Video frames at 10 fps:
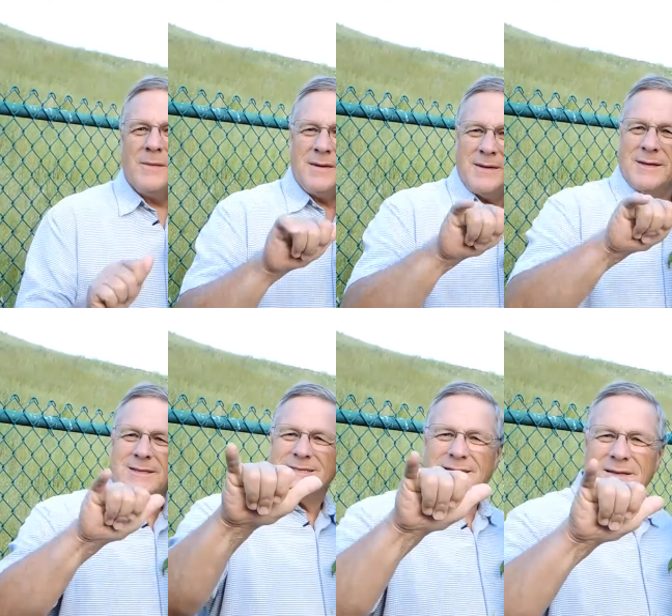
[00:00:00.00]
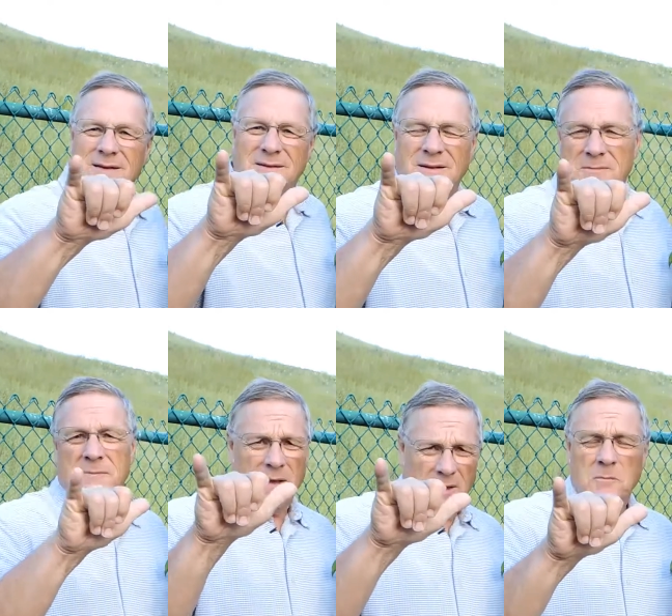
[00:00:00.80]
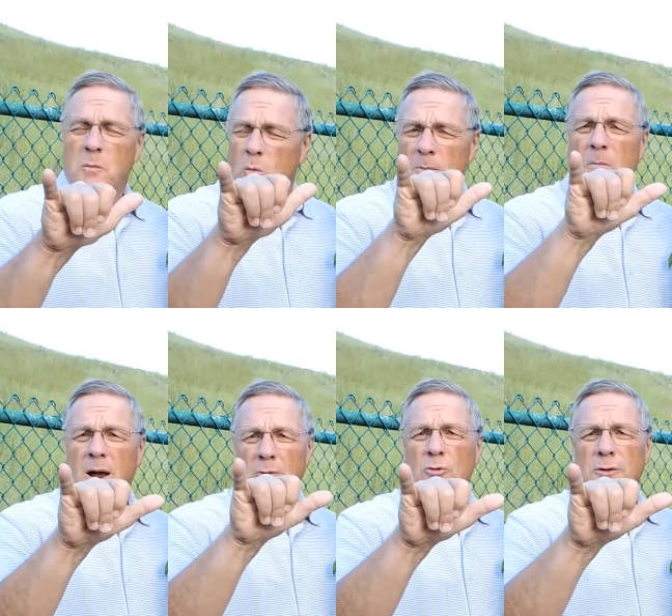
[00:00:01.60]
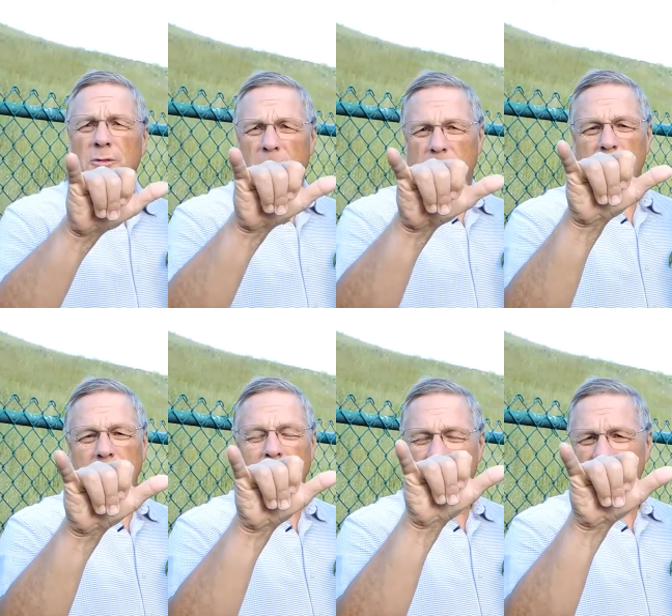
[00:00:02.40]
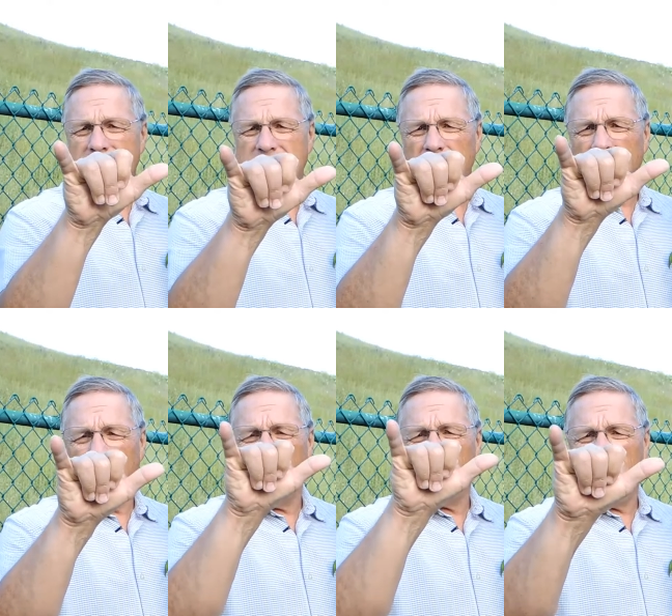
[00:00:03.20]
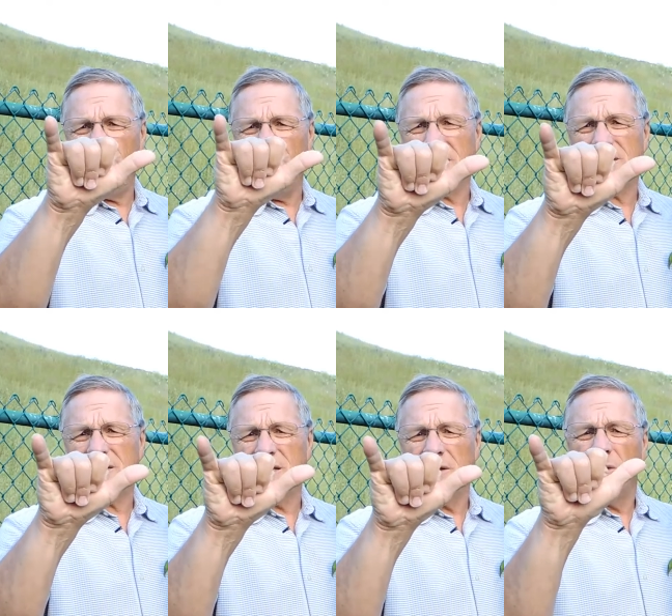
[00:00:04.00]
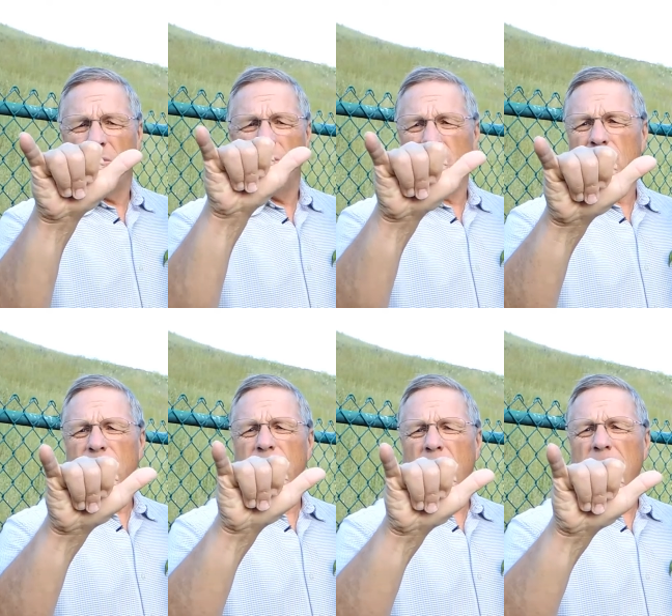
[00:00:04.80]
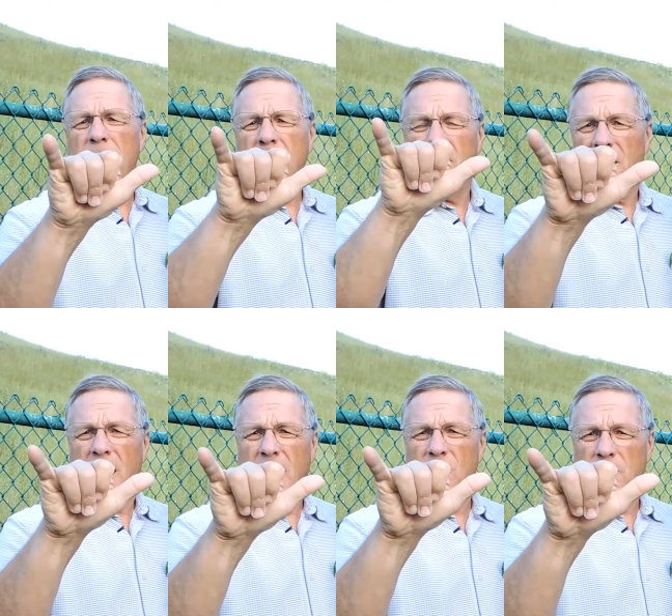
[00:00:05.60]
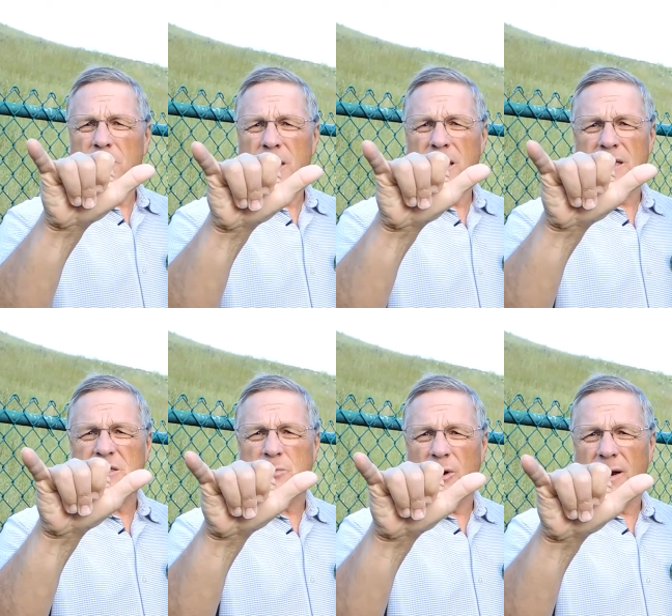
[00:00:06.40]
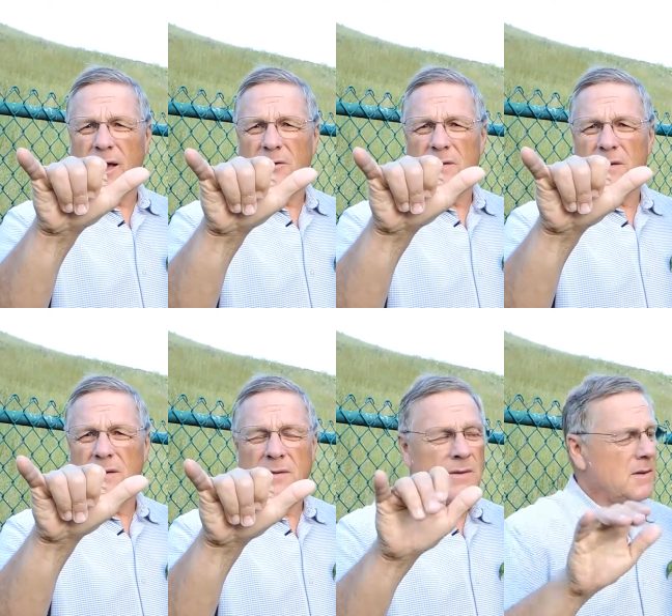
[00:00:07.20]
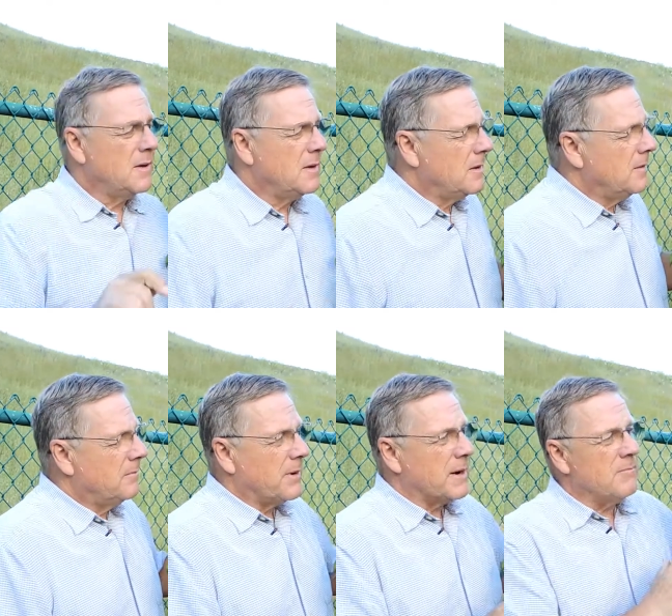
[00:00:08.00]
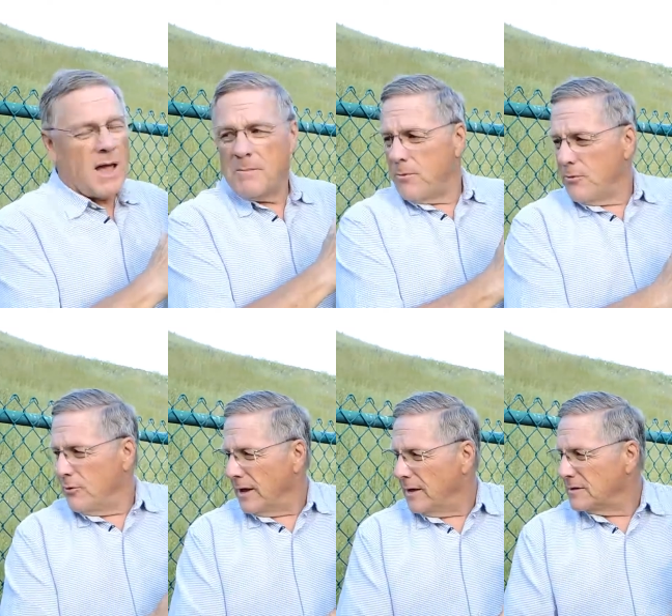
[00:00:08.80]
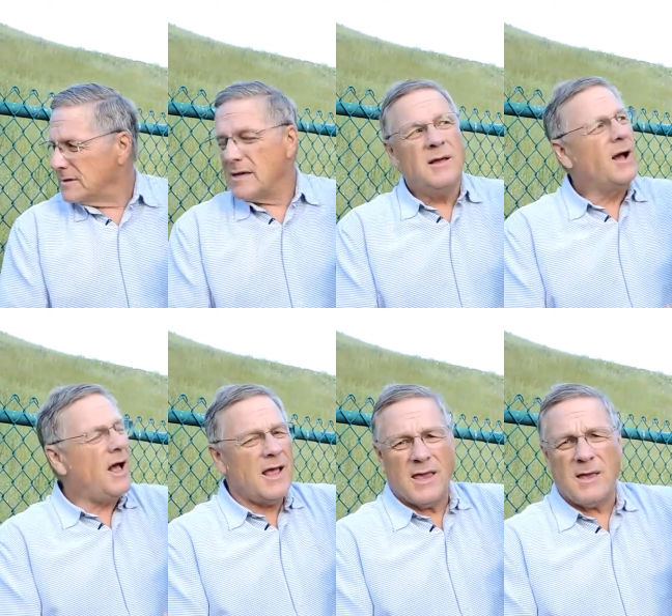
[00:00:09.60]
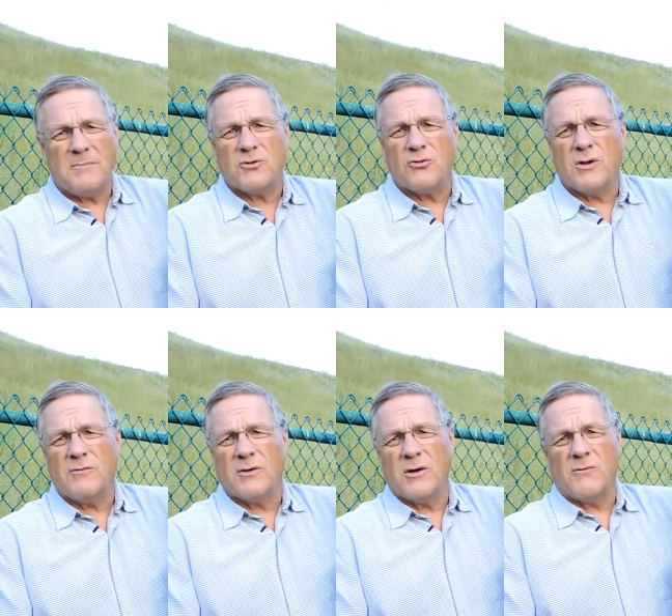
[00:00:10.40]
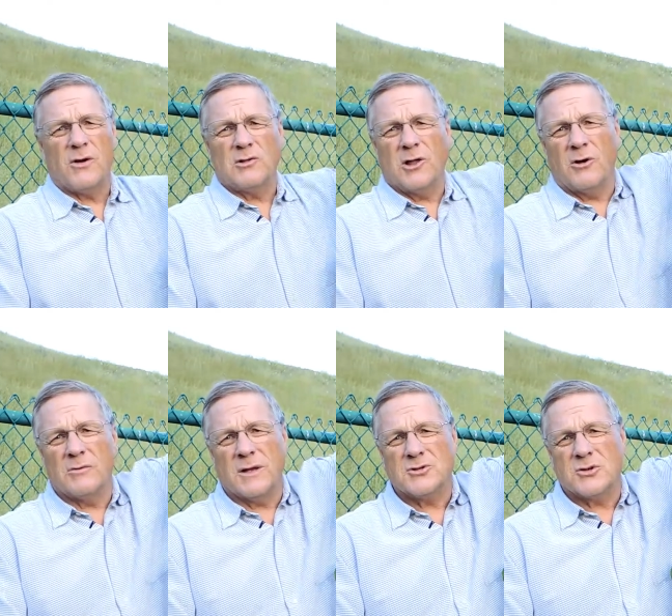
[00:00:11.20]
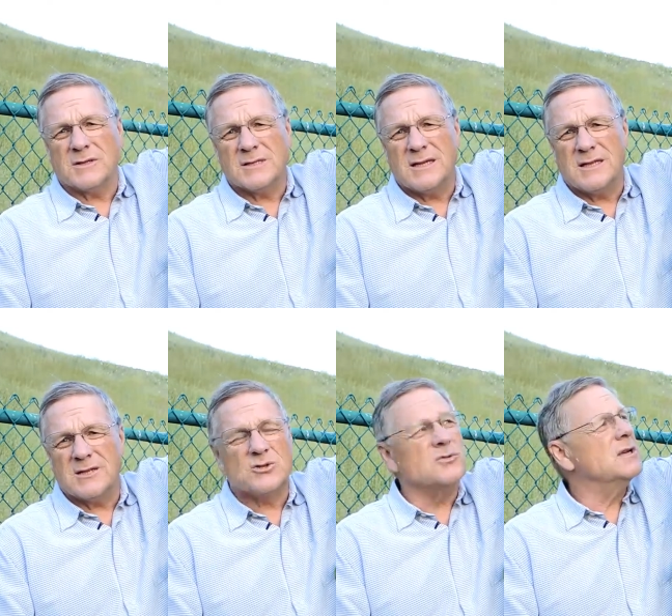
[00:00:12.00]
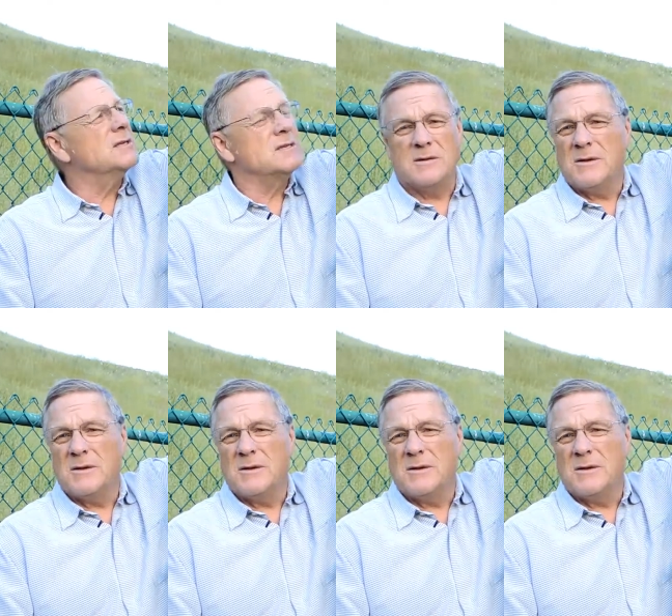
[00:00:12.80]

is, what my rule of thumb would be, is a fist with your thumb and your pinky spread out. But in my prunings, I keep the tree very, very low. As you can see, this tree is